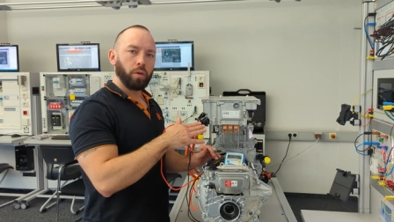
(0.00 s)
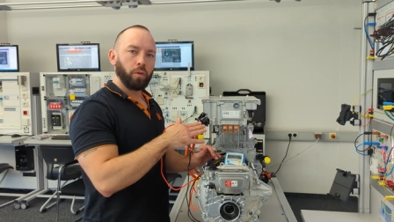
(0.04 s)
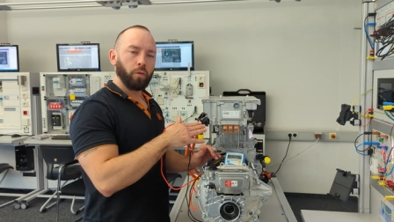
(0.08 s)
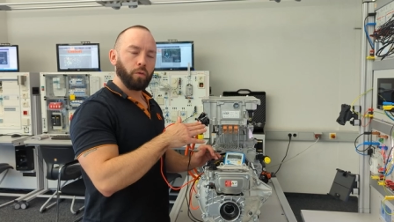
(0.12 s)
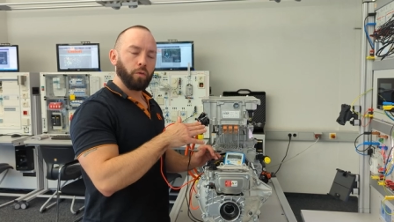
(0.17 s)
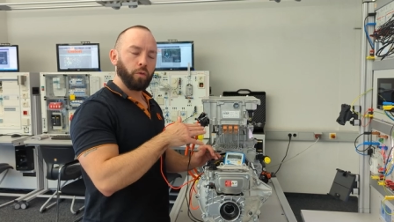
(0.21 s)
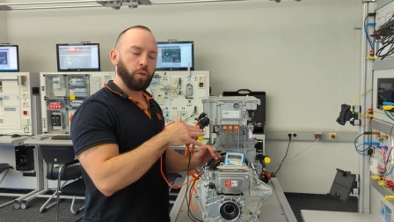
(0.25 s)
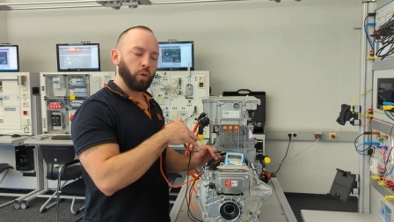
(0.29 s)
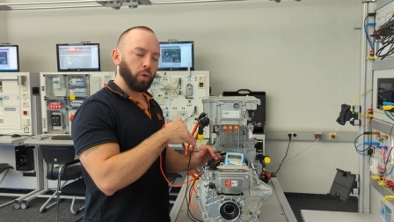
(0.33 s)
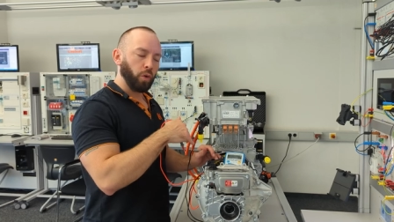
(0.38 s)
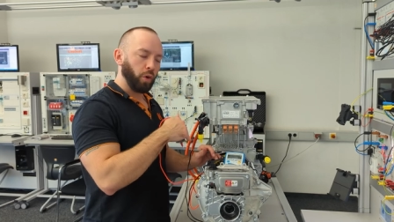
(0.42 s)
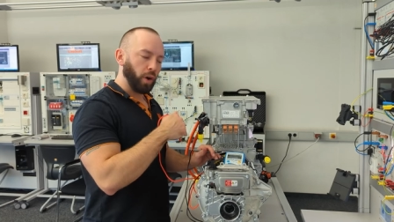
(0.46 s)

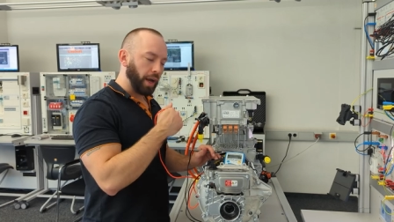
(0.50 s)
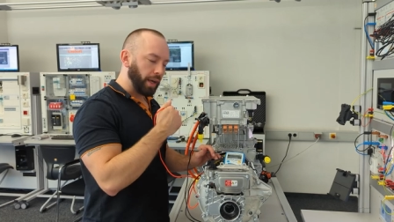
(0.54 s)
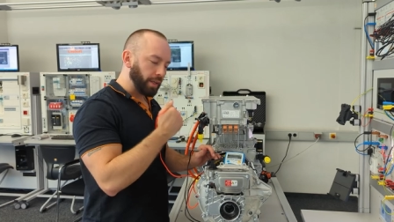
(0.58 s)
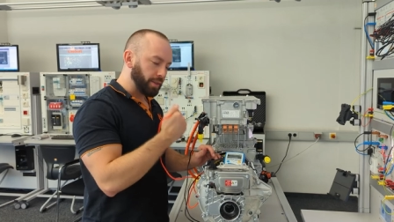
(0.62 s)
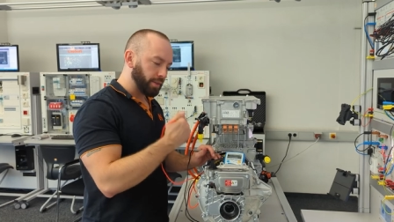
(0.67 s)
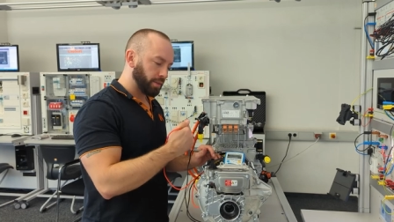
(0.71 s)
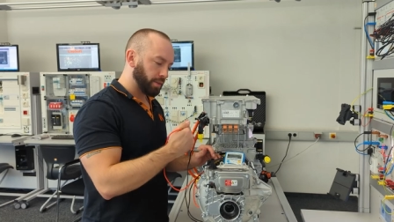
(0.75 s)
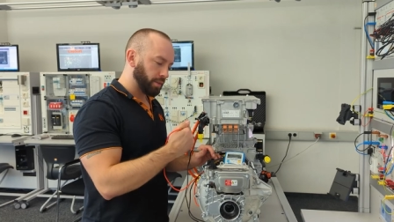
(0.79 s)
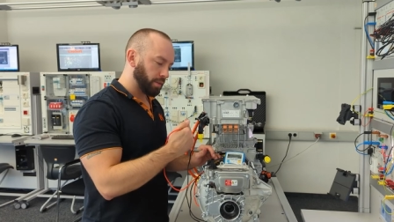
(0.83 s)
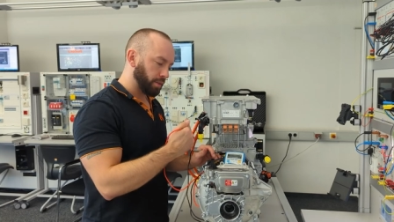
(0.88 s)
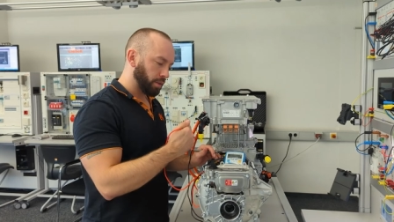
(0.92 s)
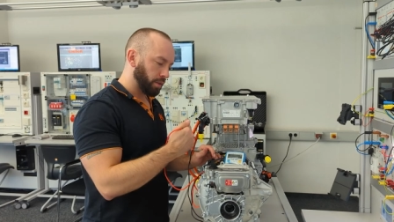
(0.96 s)
for
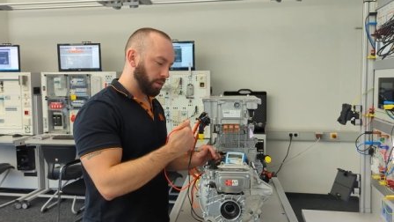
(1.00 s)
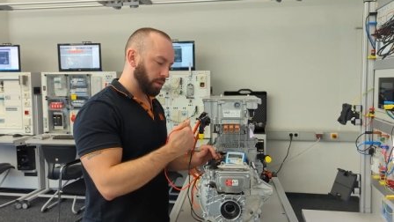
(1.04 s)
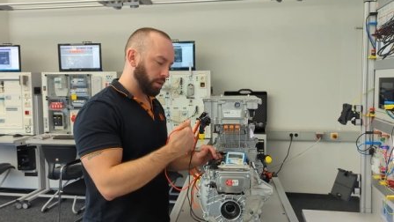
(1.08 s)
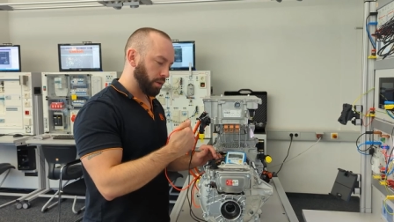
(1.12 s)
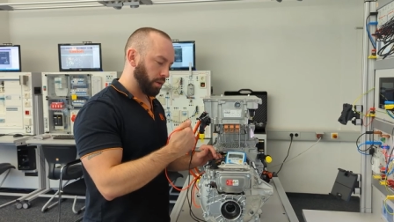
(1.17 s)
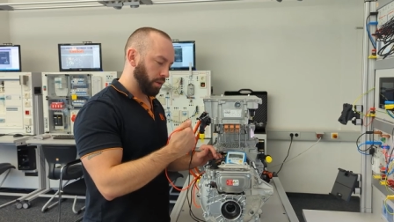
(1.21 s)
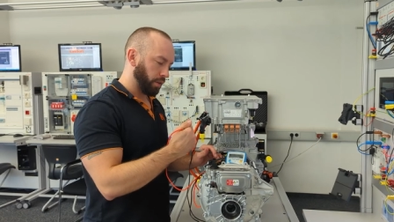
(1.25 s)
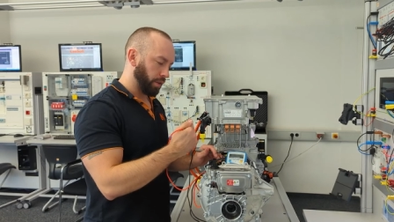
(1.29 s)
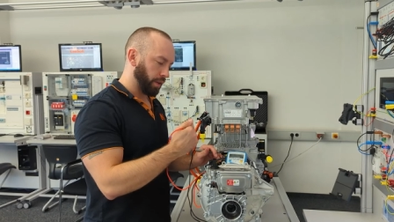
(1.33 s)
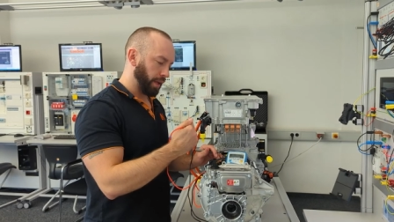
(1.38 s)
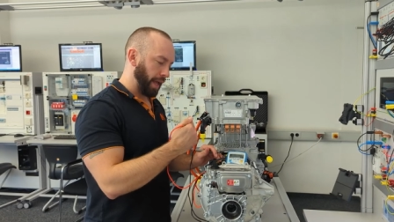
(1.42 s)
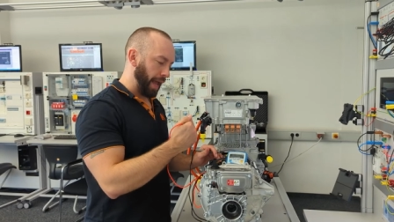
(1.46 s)
us,
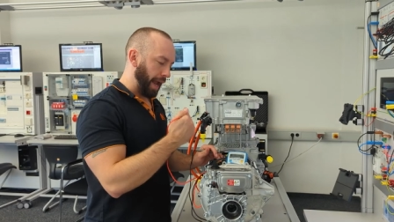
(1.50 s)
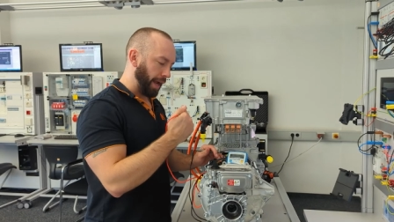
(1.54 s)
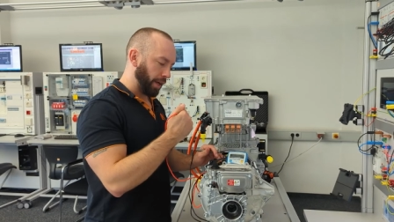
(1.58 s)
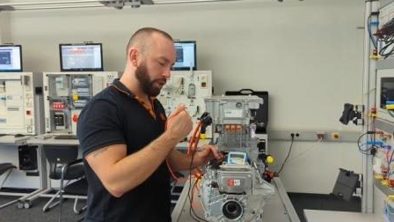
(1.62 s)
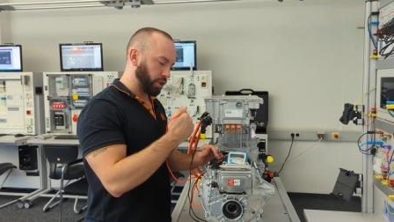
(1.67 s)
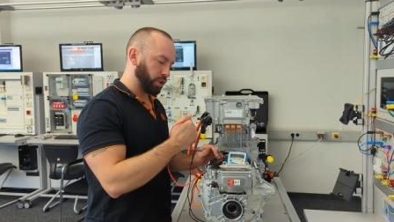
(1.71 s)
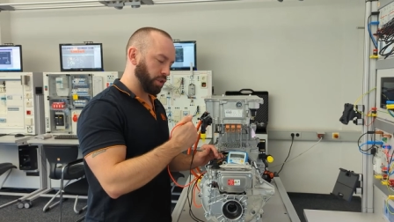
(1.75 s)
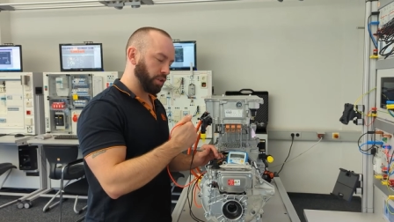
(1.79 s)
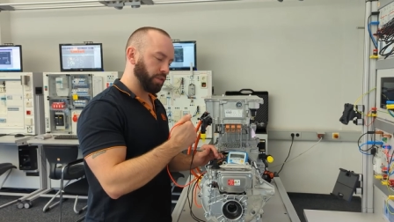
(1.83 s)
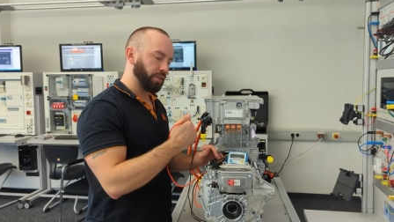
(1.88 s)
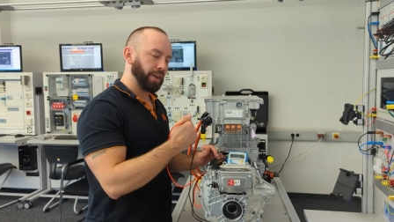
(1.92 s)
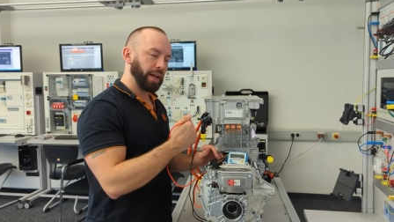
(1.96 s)
the
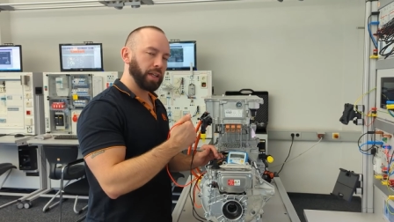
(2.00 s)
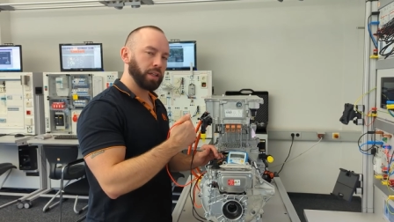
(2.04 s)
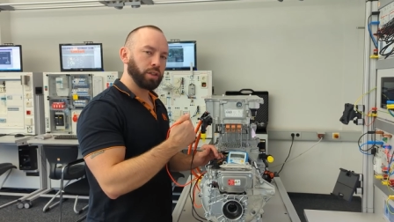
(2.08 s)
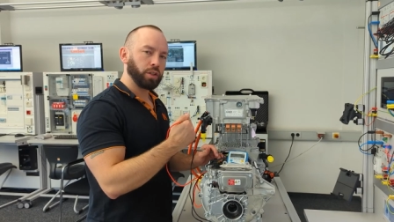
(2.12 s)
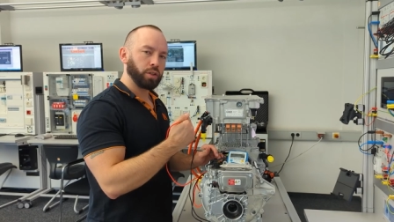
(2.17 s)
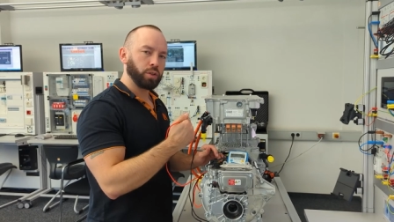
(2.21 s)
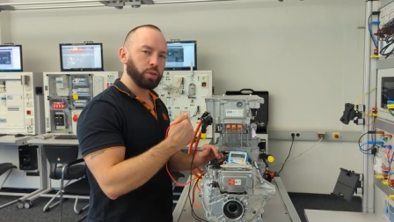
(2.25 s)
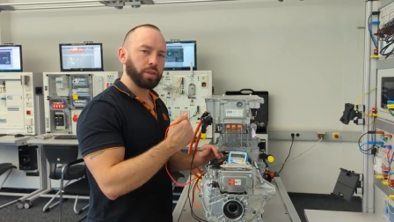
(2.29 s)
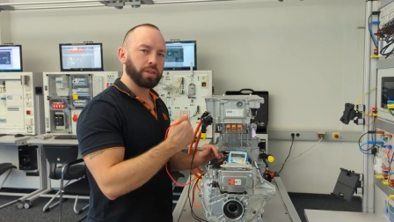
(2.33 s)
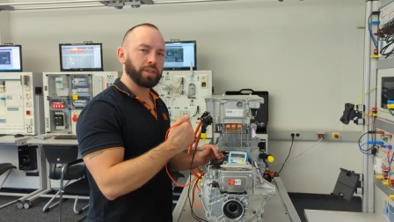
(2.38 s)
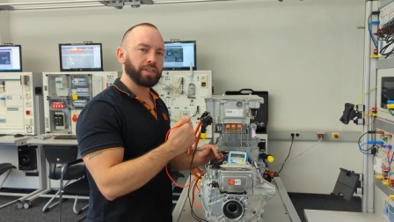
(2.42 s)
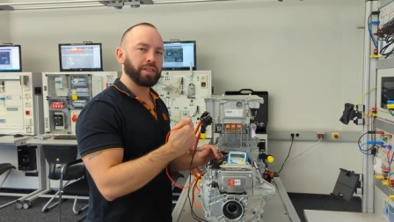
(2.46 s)
actual
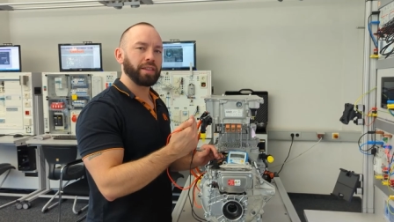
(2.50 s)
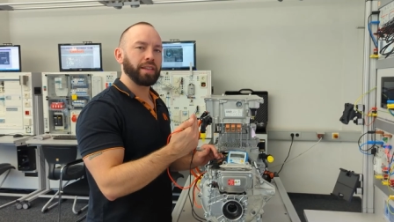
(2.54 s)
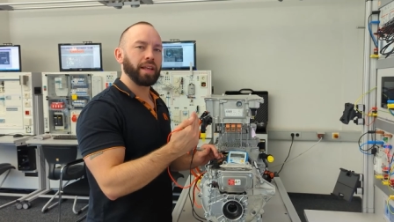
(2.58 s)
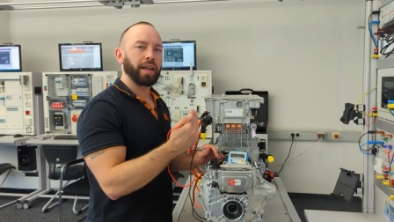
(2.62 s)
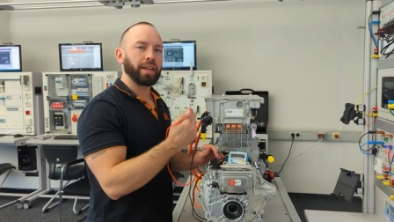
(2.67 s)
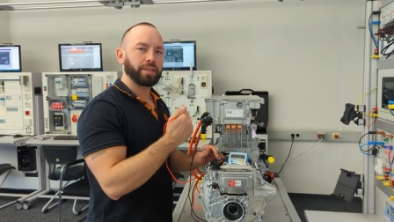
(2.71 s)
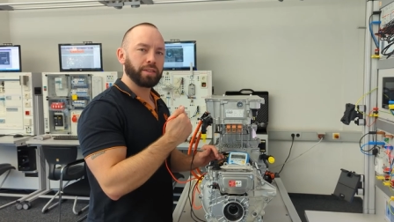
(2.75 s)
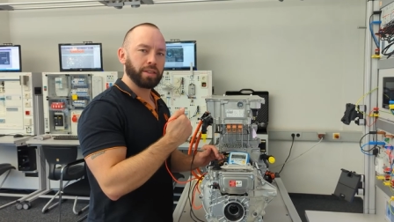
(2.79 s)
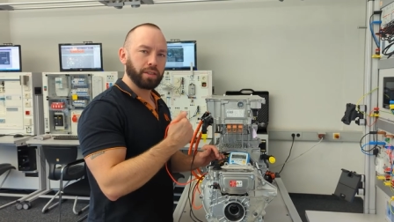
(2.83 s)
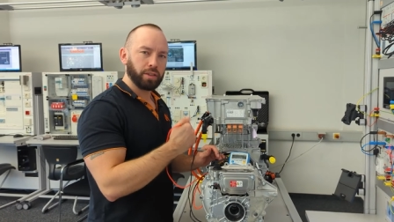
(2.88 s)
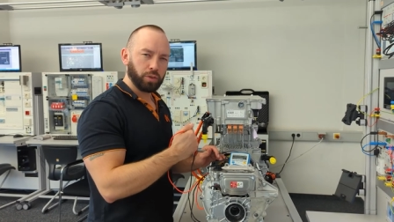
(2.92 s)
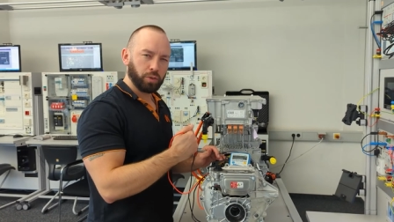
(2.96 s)
value is
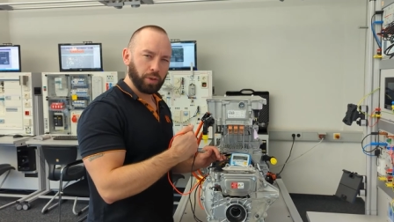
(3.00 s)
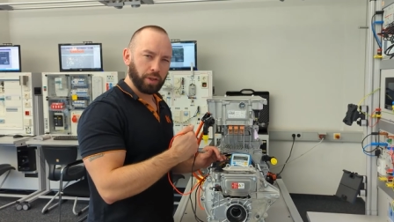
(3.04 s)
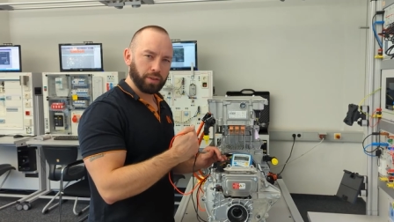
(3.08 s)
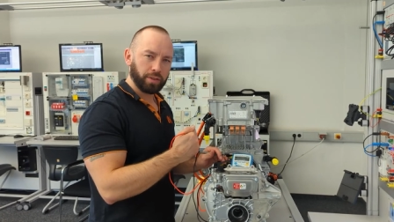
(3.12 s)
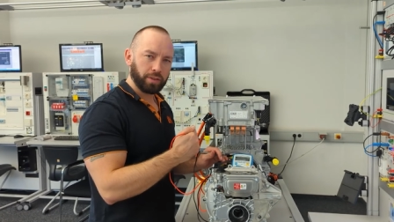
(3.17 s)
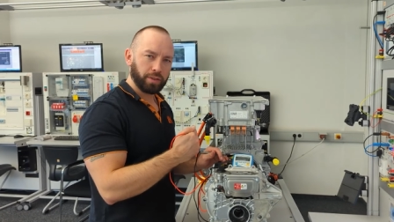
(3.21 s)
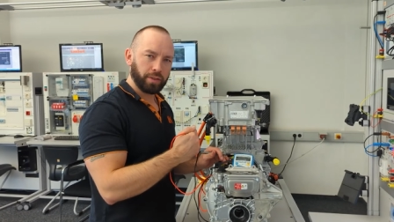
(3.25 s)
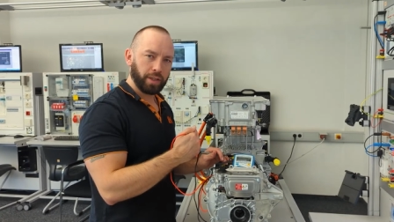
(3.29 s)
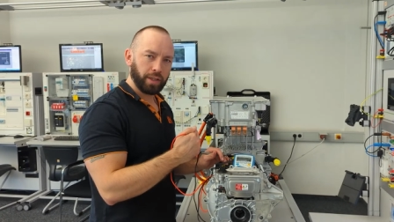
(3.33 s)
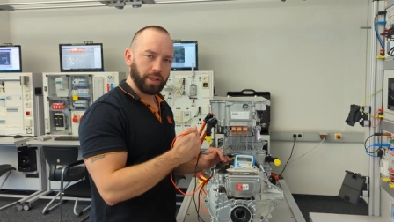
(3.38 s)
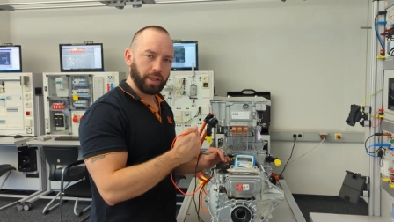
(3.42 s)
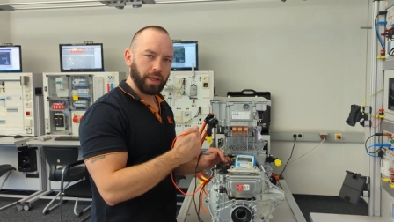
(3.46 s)
less
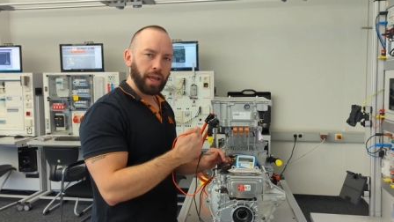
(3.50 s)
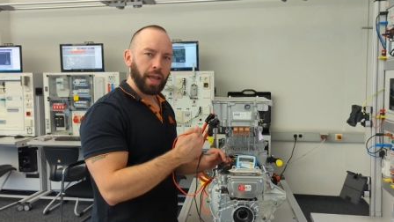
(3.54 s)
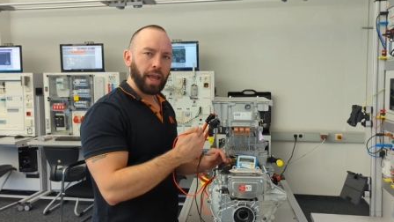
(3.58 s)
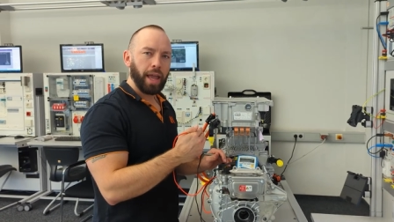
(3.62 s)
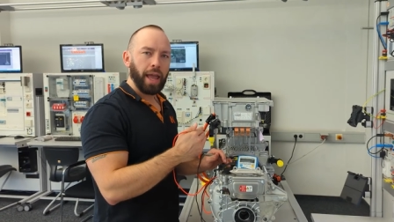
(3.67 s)
interesting